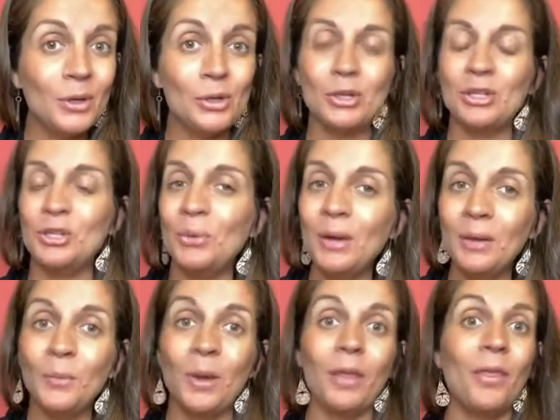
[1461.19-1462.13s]
You can do
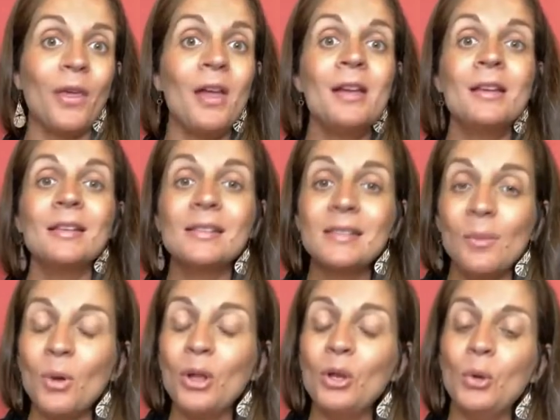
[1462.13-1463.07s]
it with
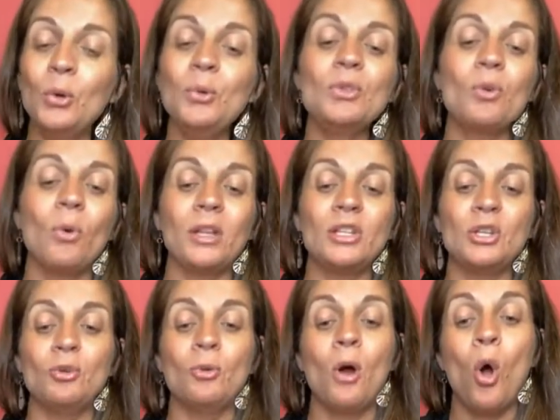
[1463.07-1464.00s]
someone who's going
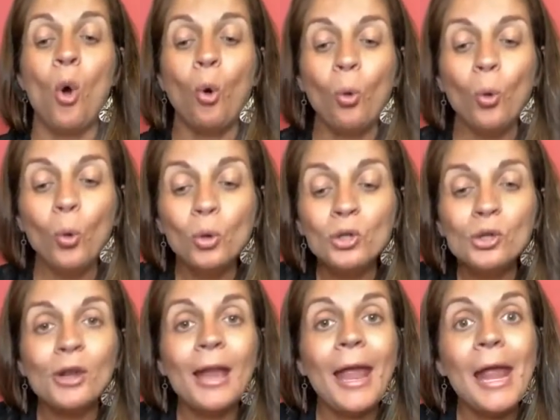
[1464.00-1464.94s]
to hold
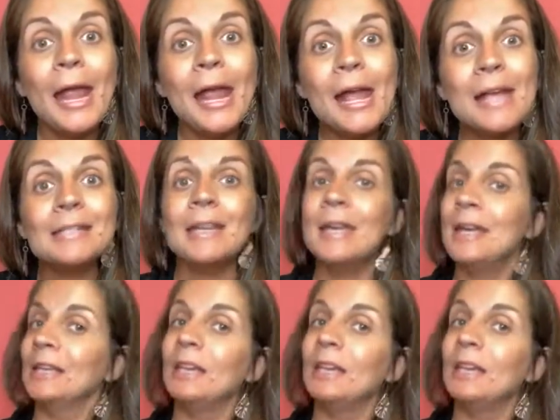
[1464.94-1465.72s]
your hand,